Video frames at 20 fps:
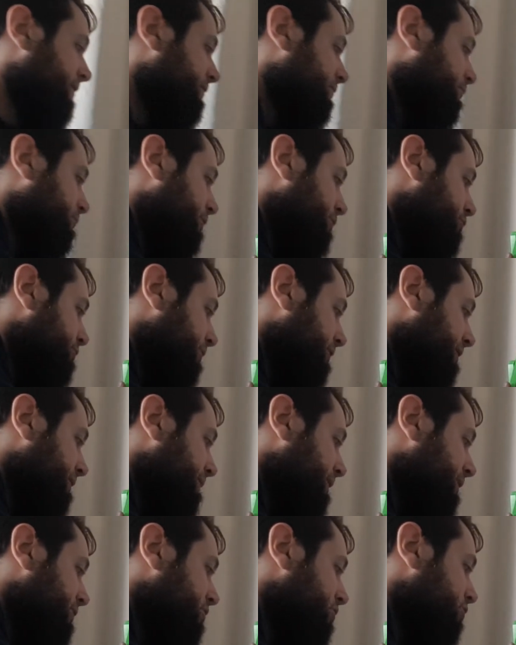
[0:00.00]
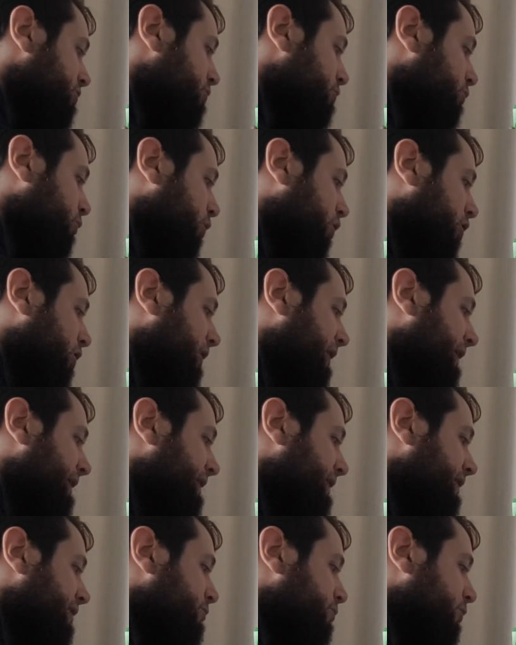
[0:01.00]
Which will give me
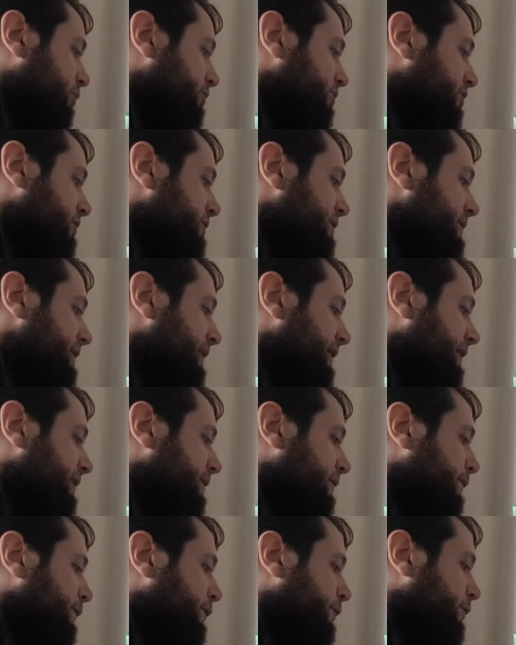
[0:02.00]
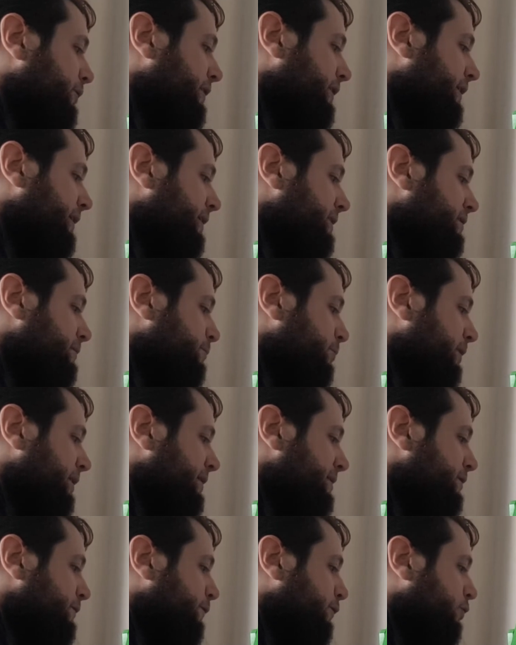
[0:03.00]
2y equals negative 3x
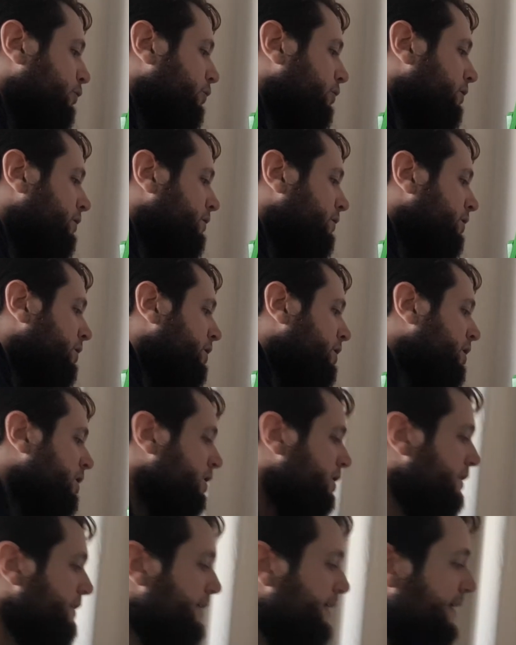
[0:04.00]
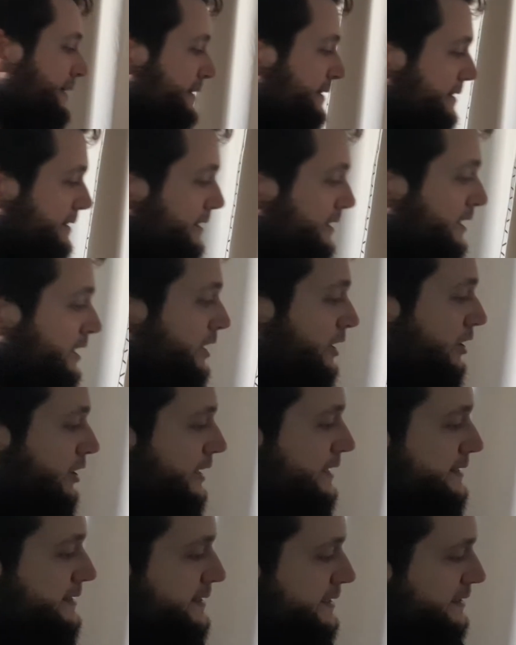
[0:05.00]
plus 4. Yes,
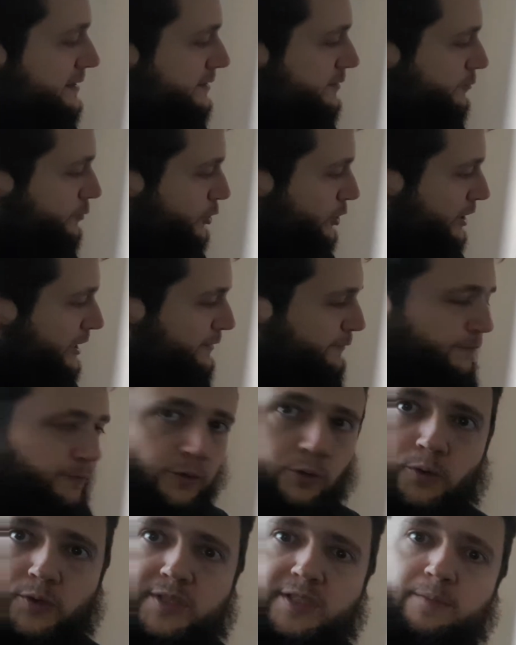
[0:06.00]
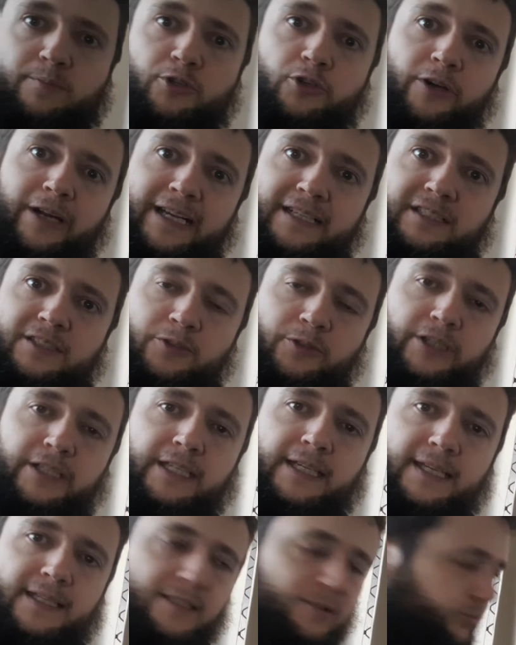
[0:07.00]
I didn't write 4 subtract
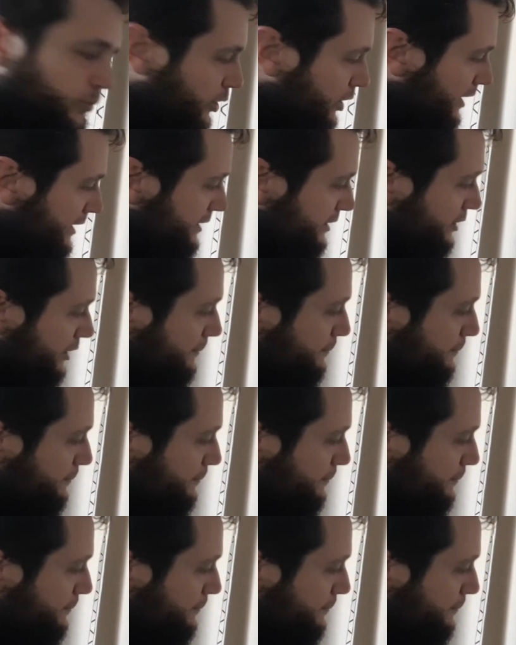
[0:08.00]
3x. Why did I